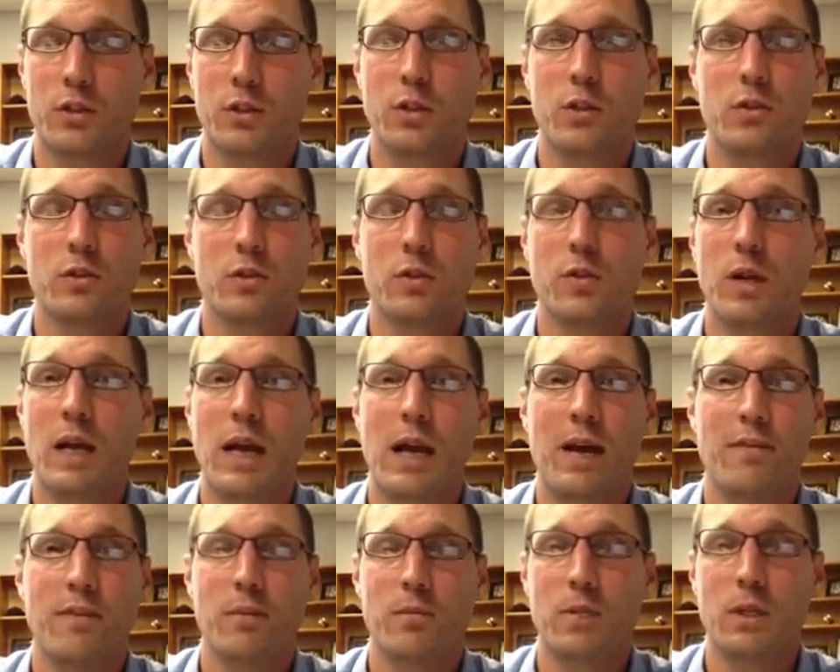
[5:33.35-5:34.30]
And those don't
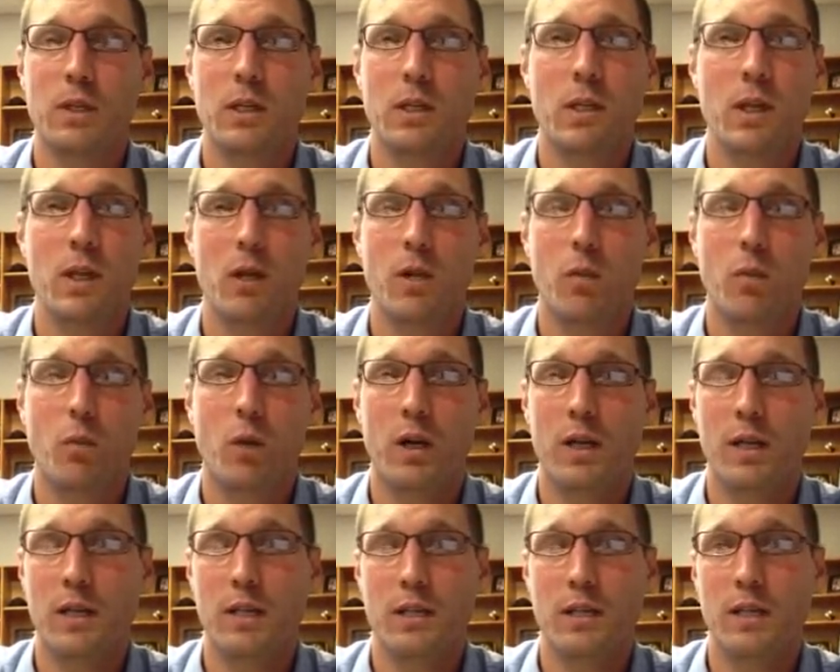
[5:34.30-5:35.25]
have to be one
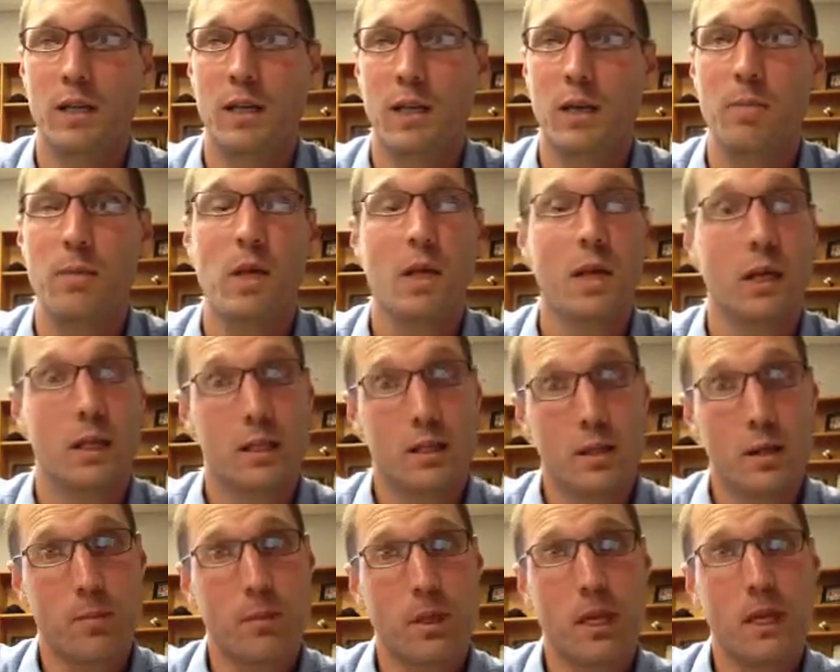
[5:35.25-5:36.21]
and the same. In
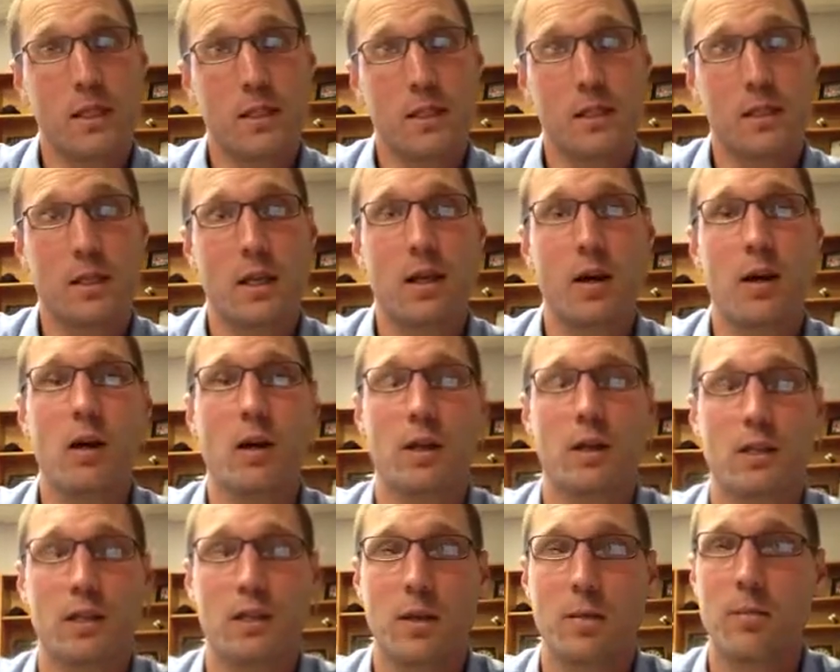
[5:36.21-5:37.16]
some cases, they are.
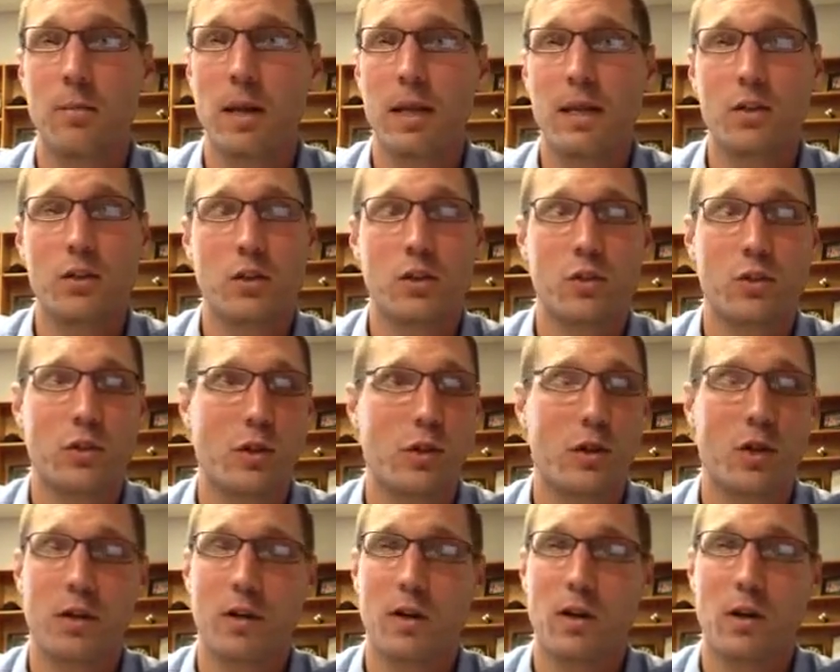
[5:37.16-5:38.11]
And some managers
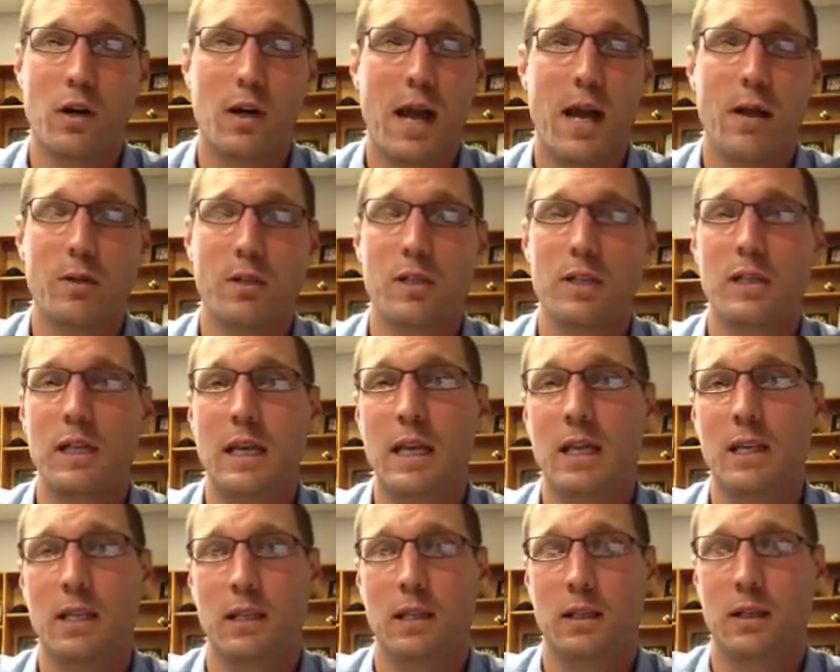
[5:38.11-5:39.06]
are
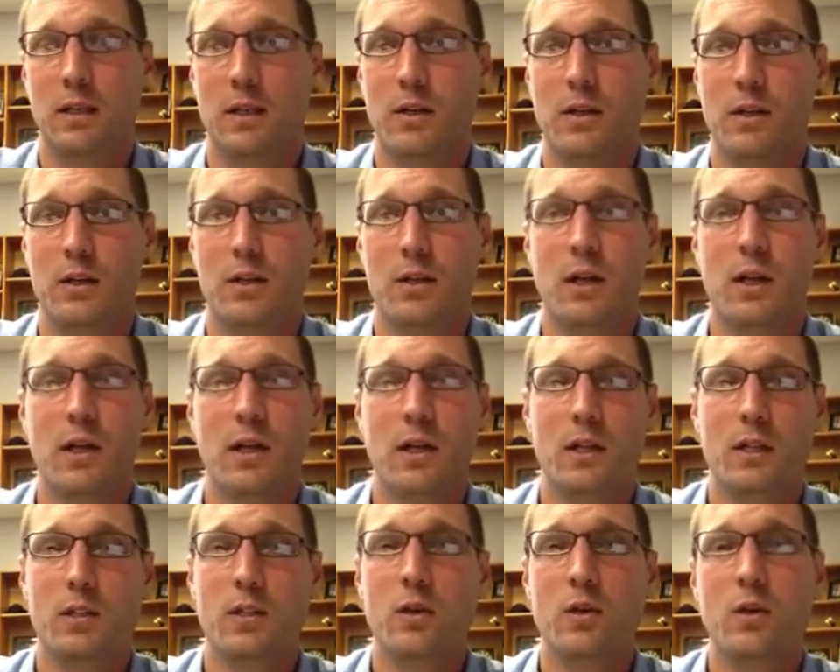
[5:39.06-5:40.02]
outstanding leaders.
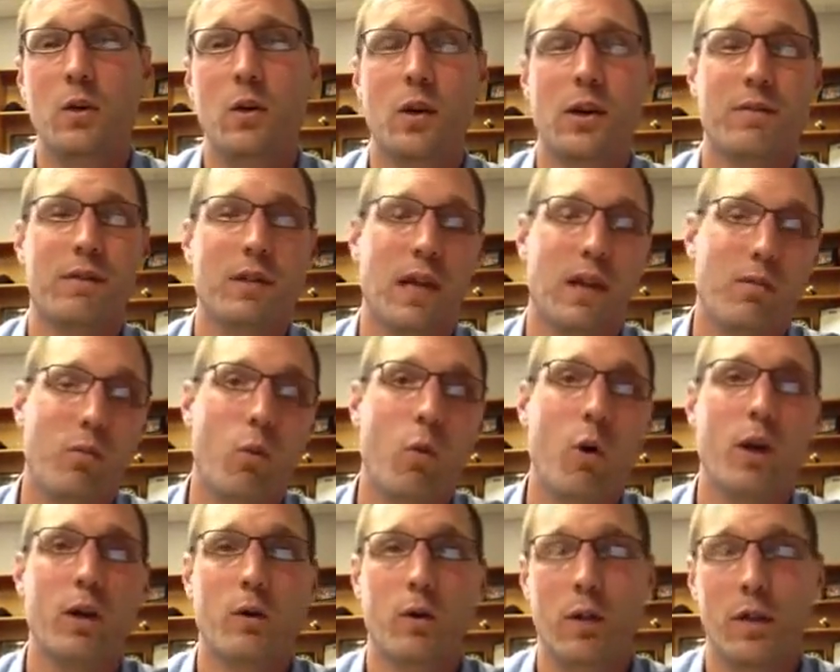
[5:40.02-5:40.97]
And so you don't have to have
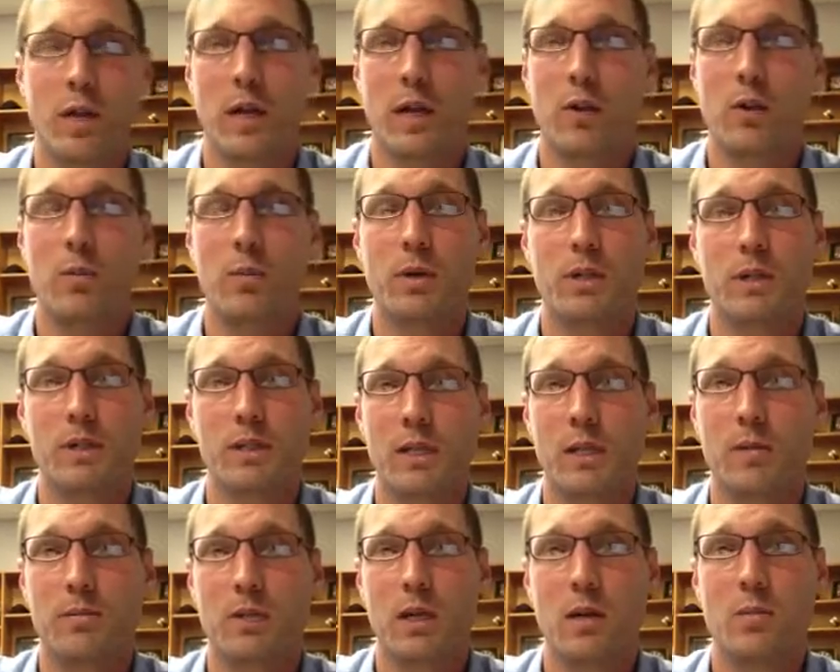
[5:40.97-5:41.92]
one or the other, but at the
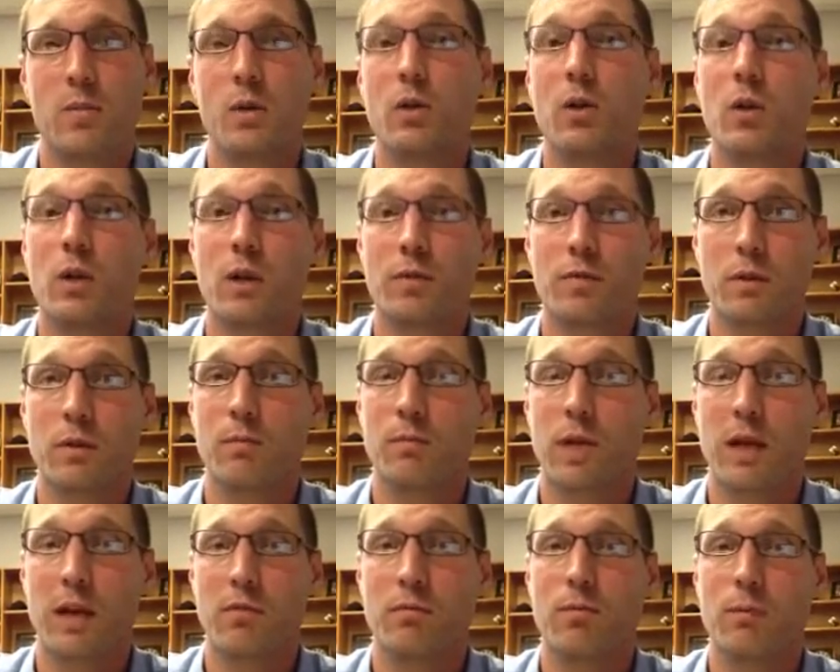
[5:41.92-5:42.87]
same time, you don't have to
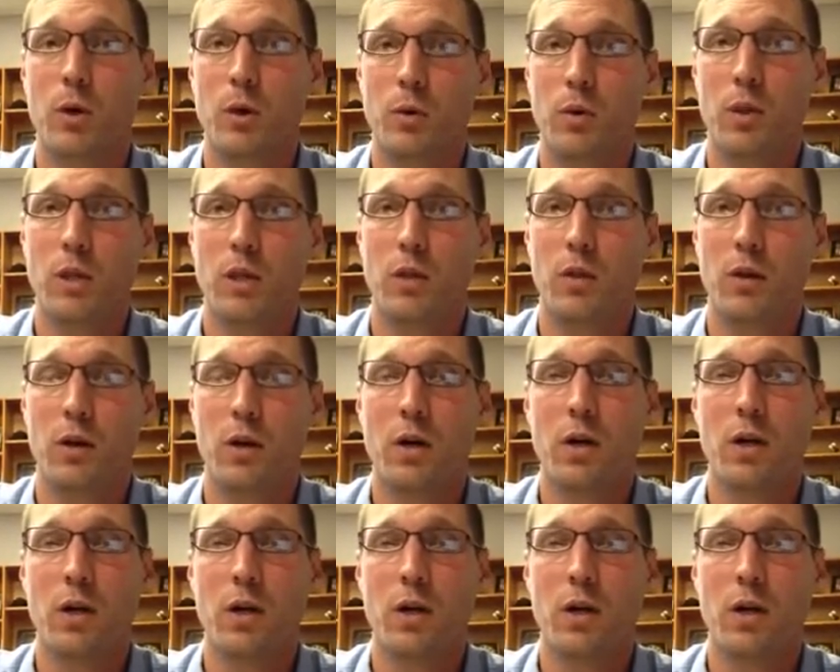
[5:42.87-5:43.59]
have both either.